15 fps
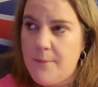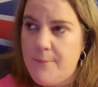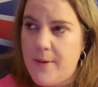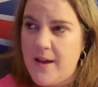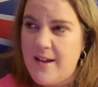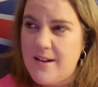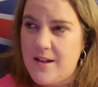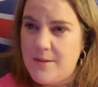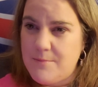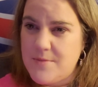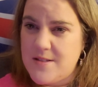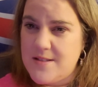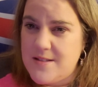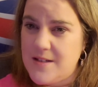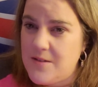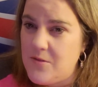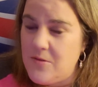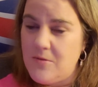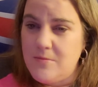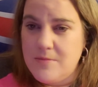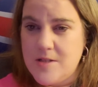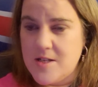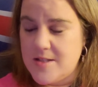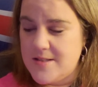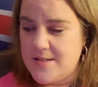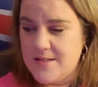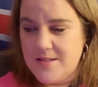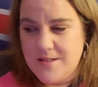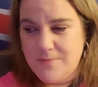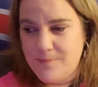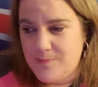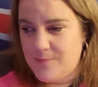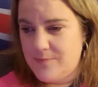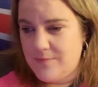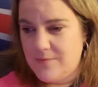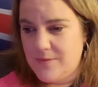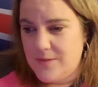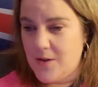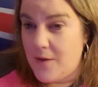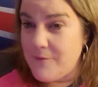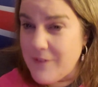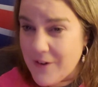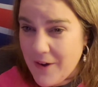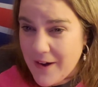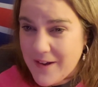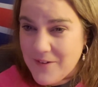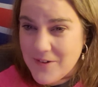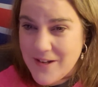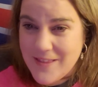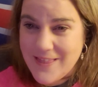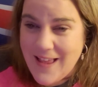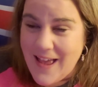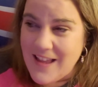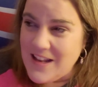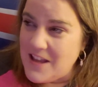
but I'm still just not very good at that.